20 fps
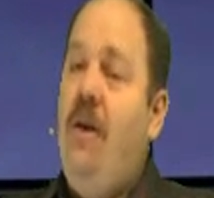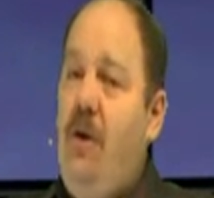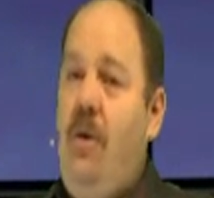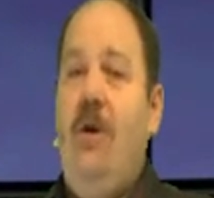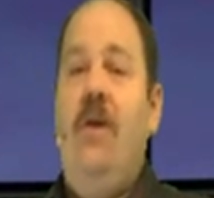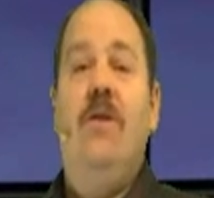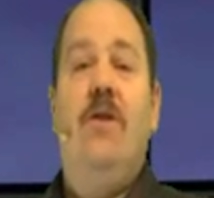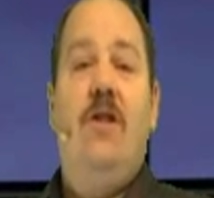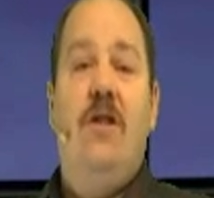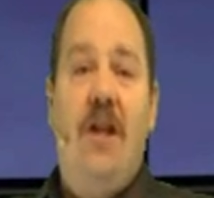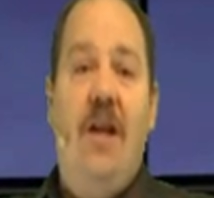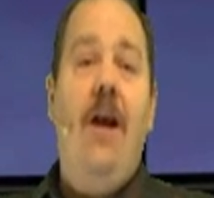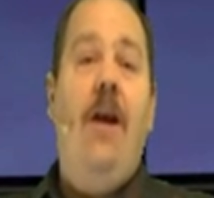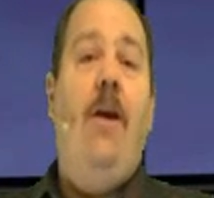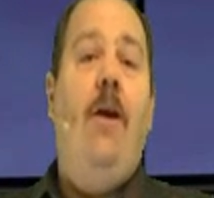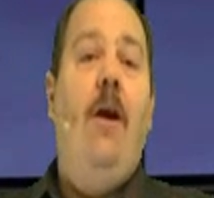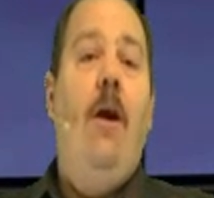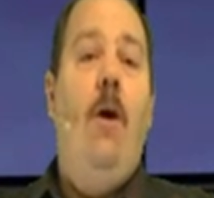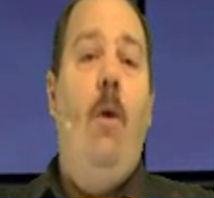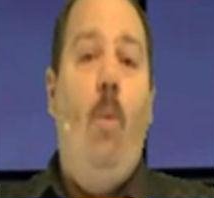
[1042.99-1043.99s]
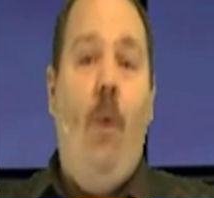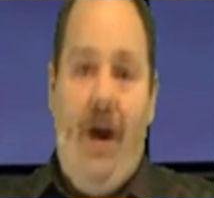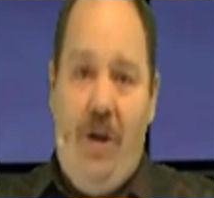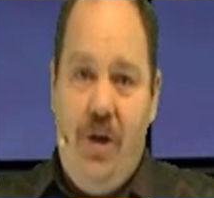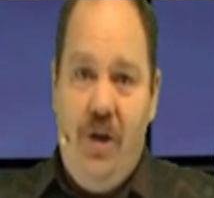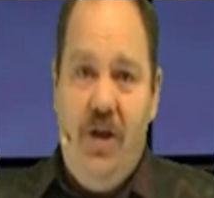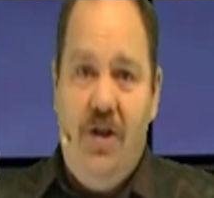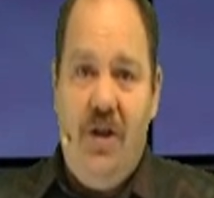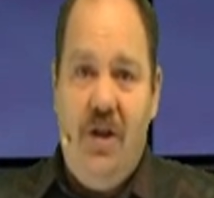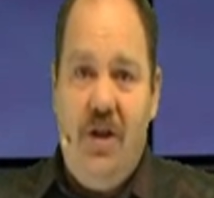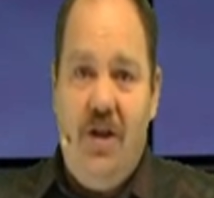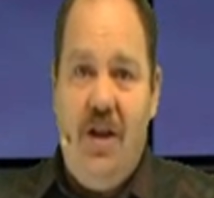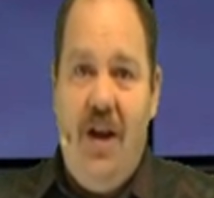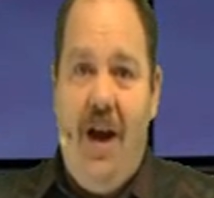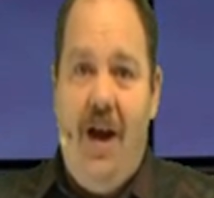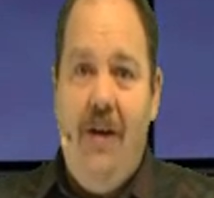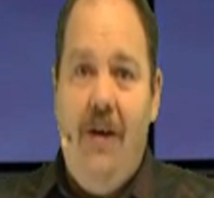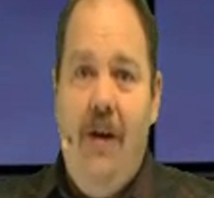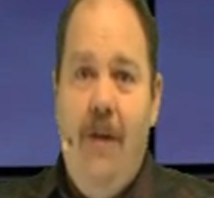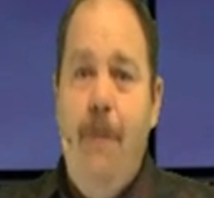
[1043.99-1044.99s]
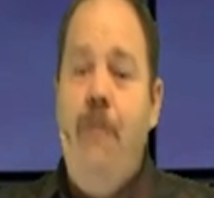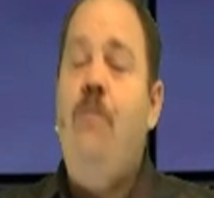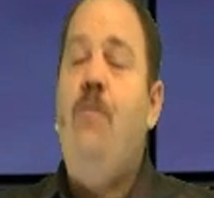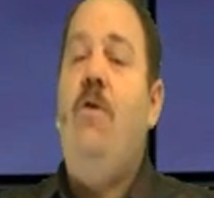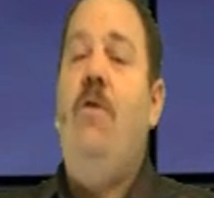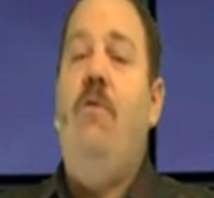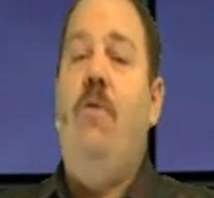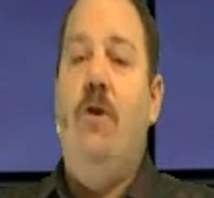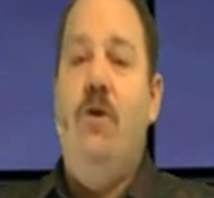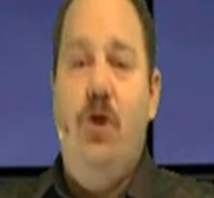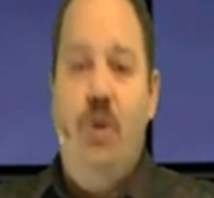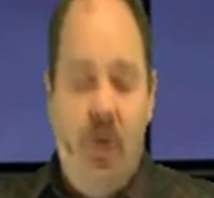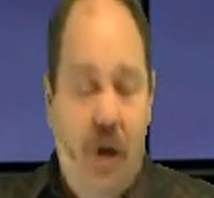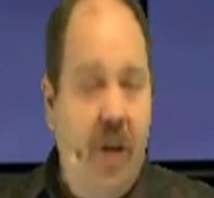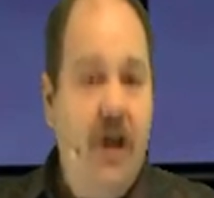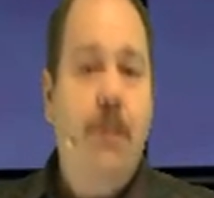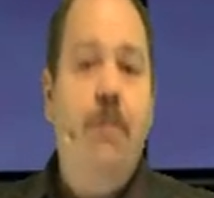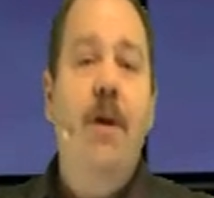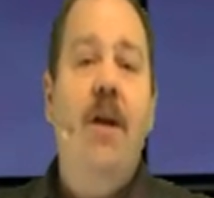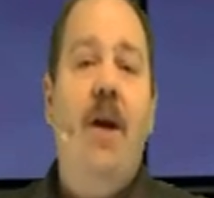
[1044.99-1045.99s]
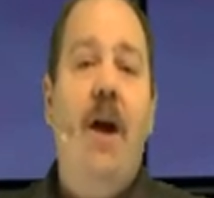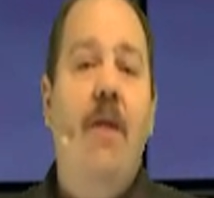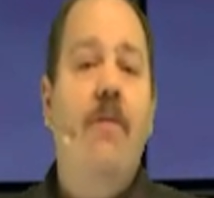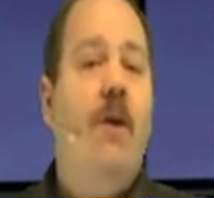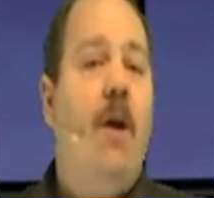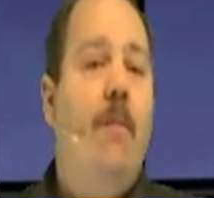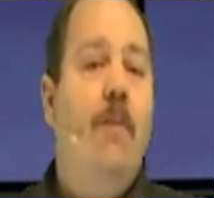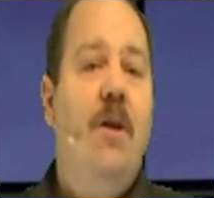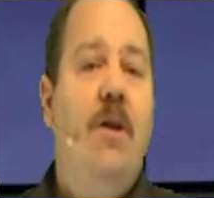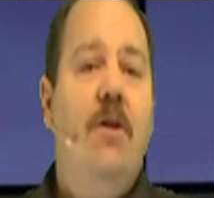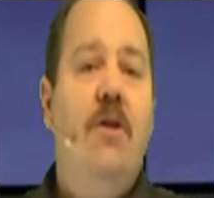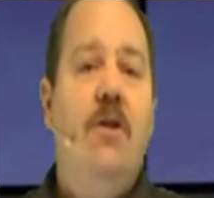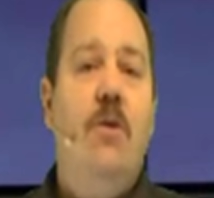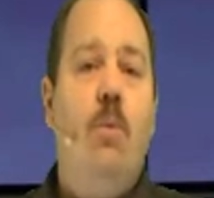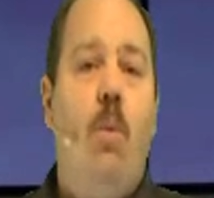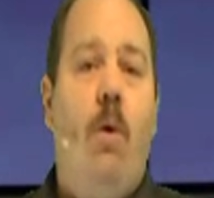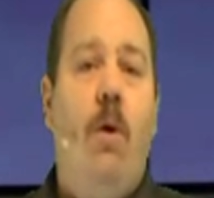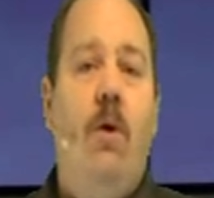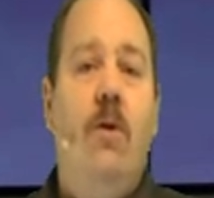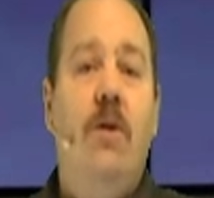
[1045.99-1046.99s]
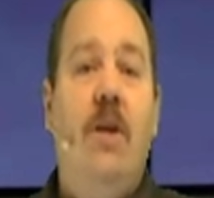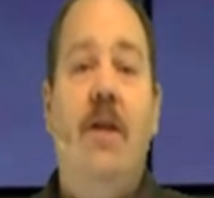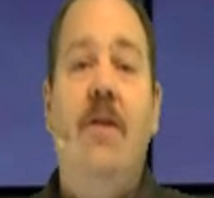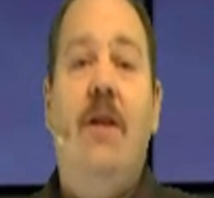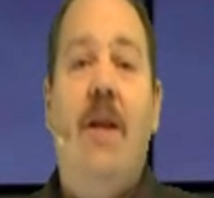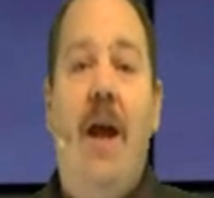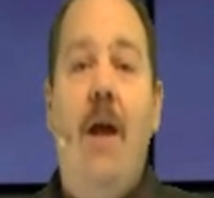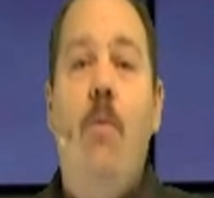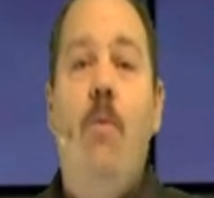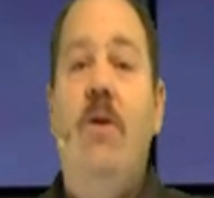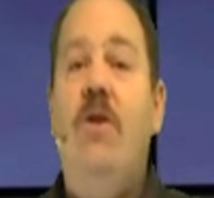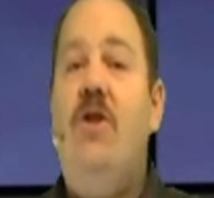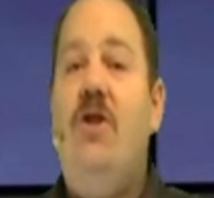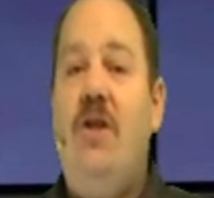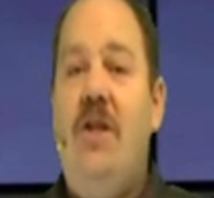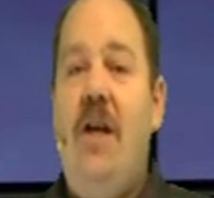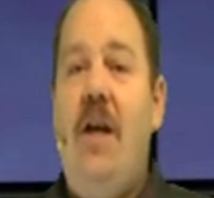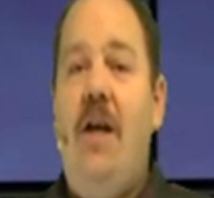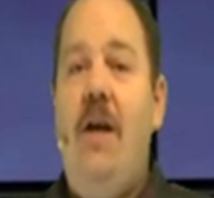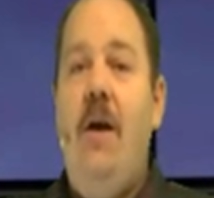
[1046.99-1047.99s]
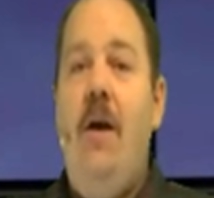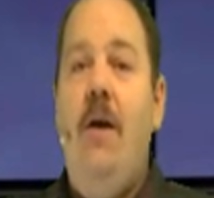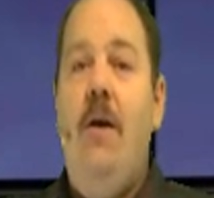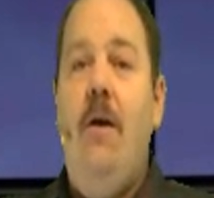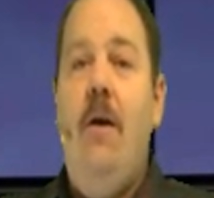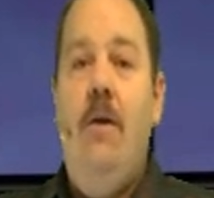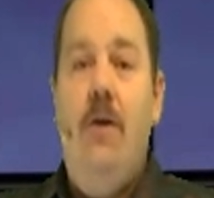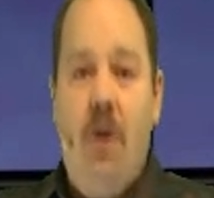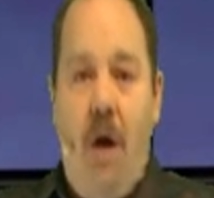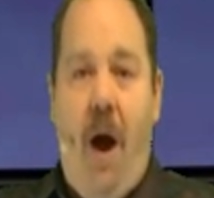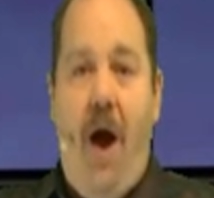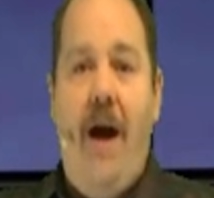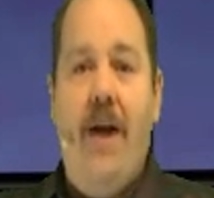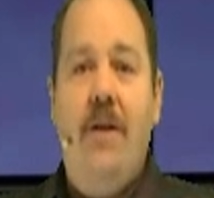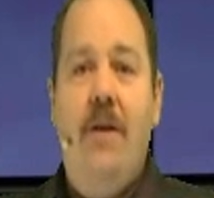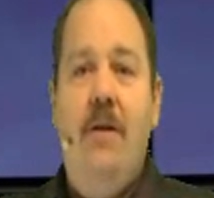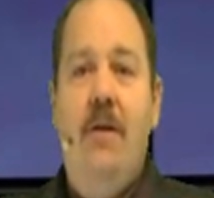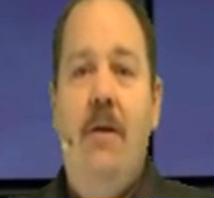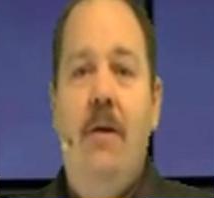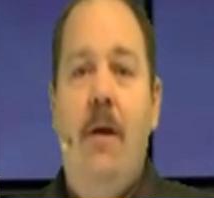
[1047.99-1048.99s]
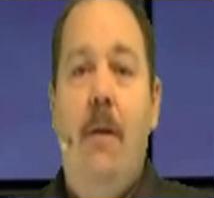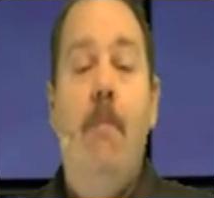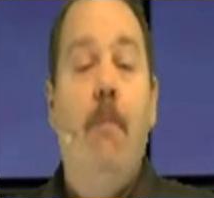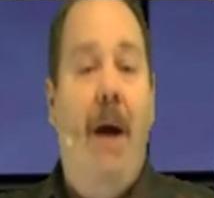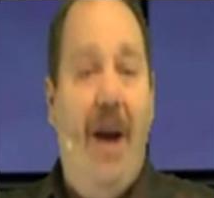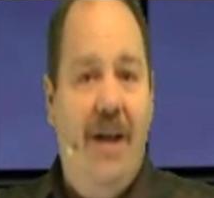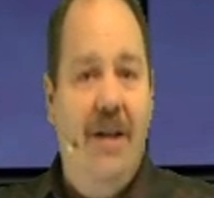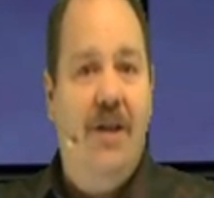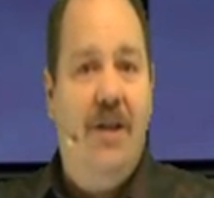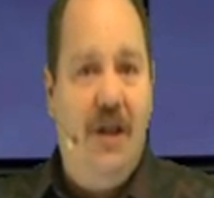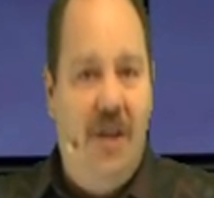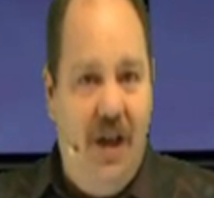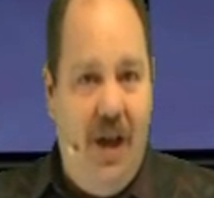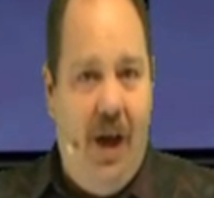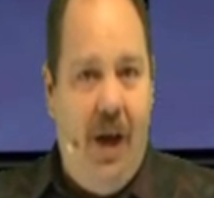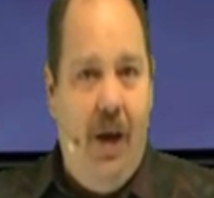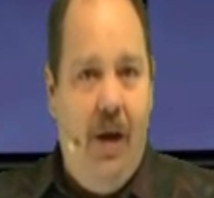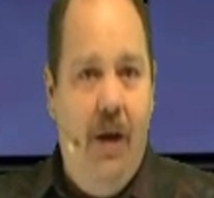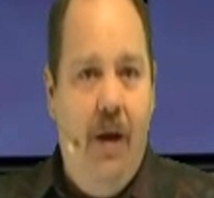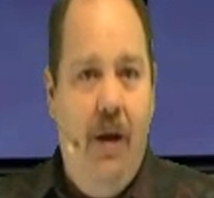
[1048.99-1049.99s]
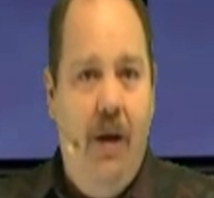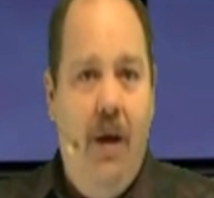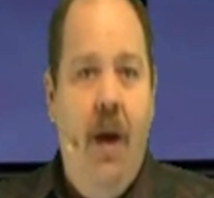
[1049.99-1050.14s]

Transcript: You can see why Jesus said, For judgment I have come into this world that they which see not might see,